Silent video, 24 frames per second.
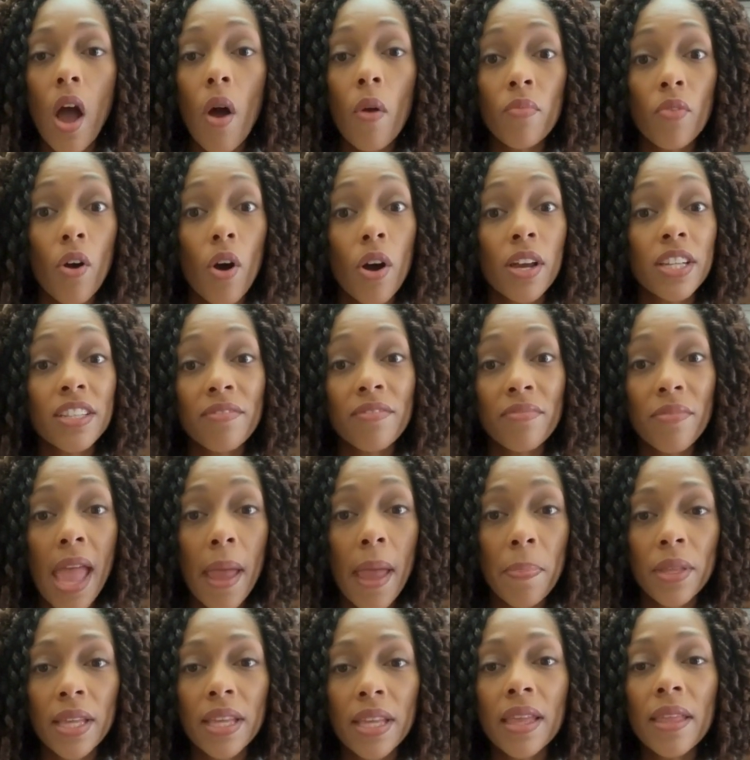For his
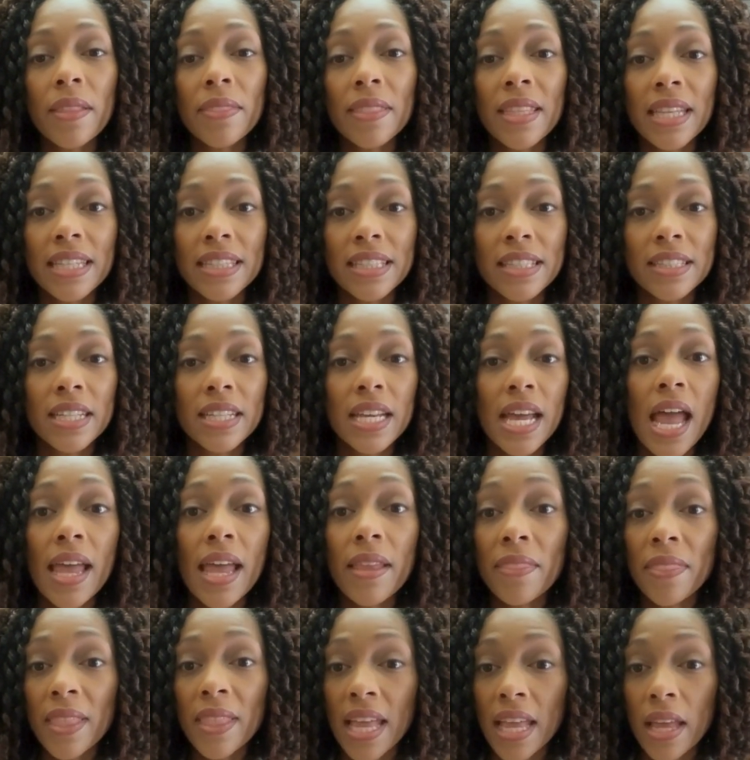family, this is an
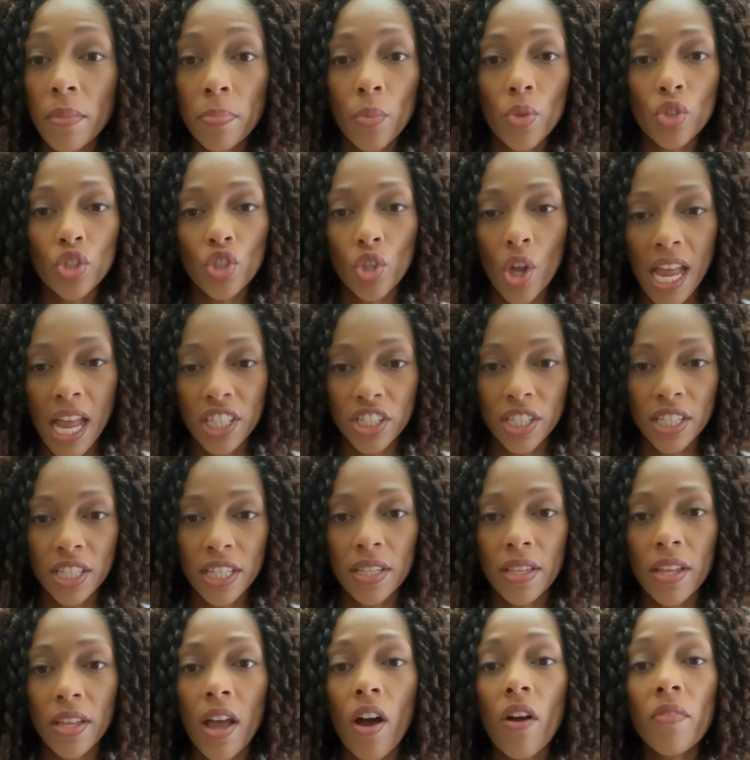unthinkable tragedy.
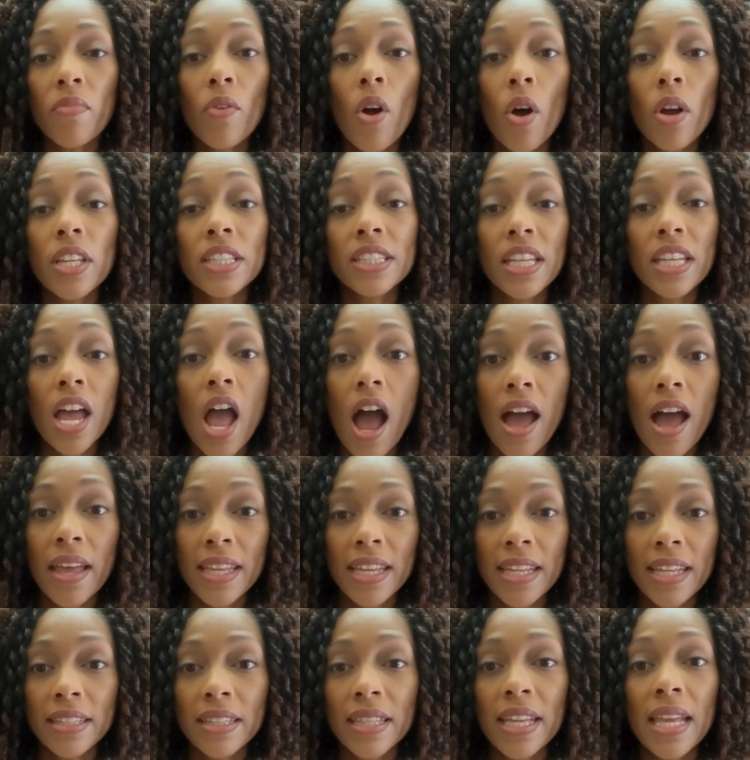For his
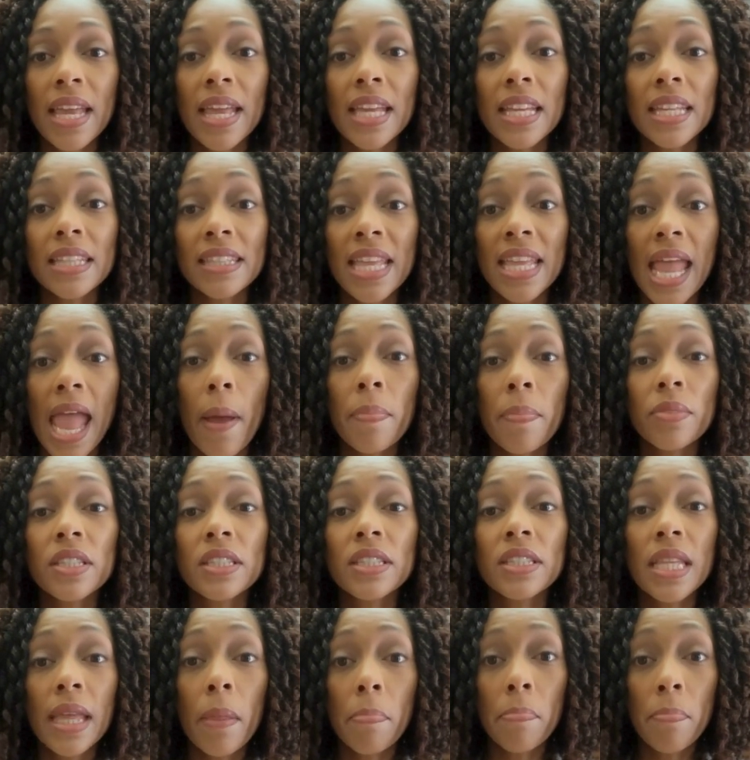colleagues, his absence
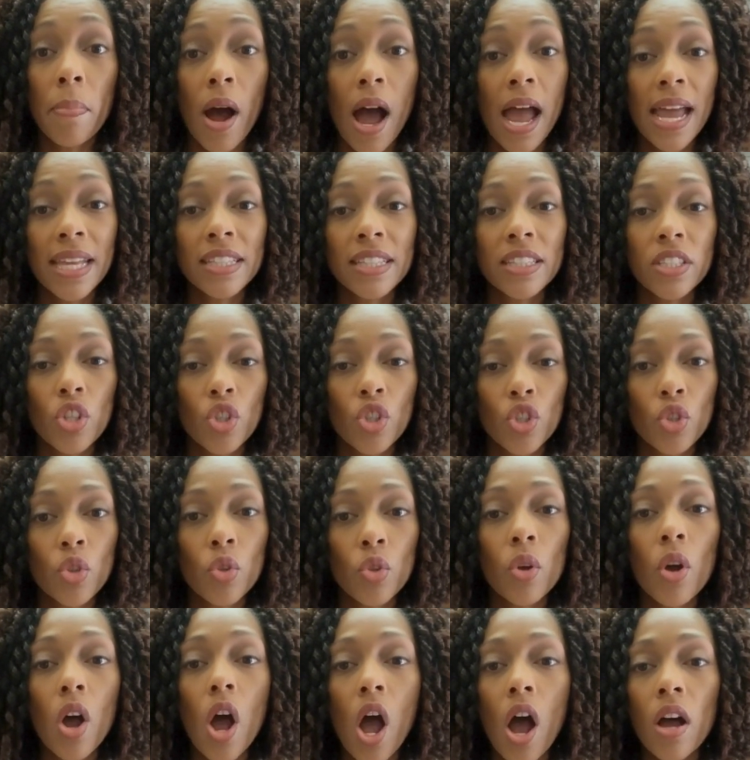embodies the true
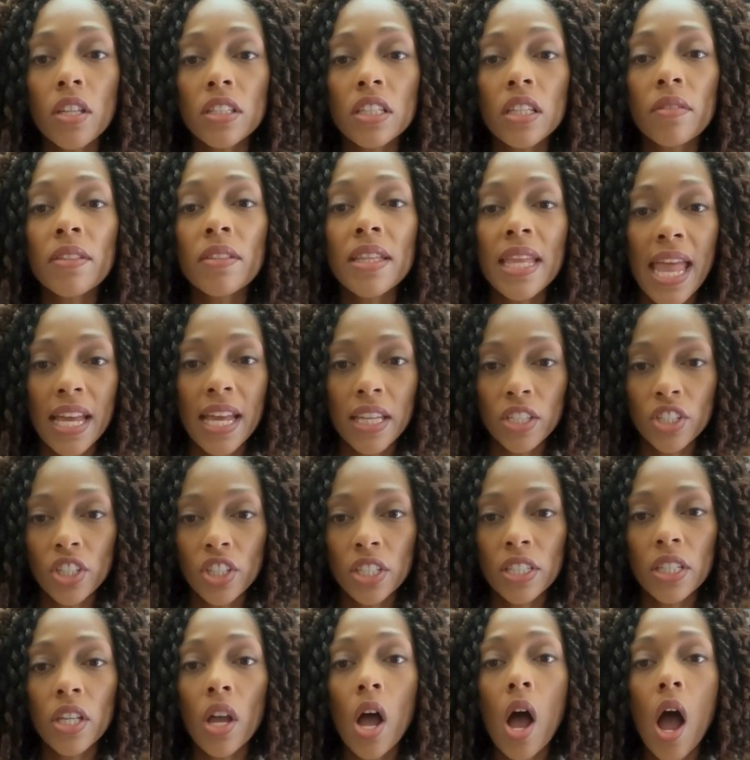cost of
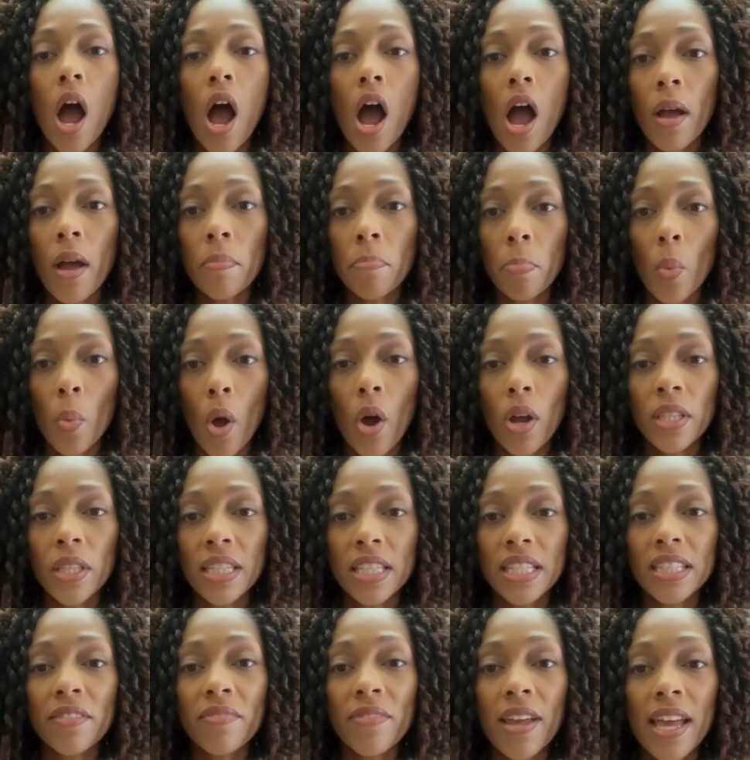negligence on board
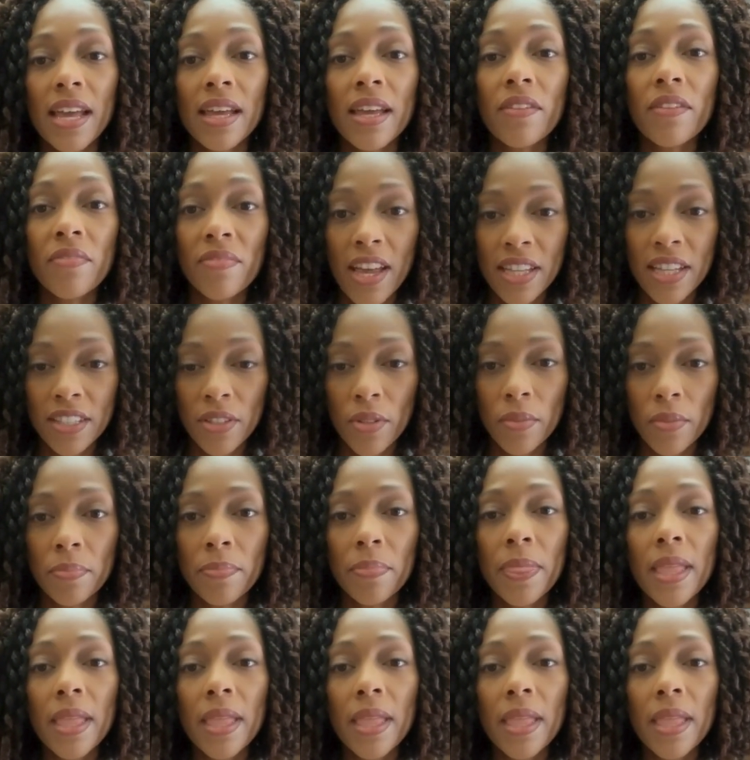this failing vessel.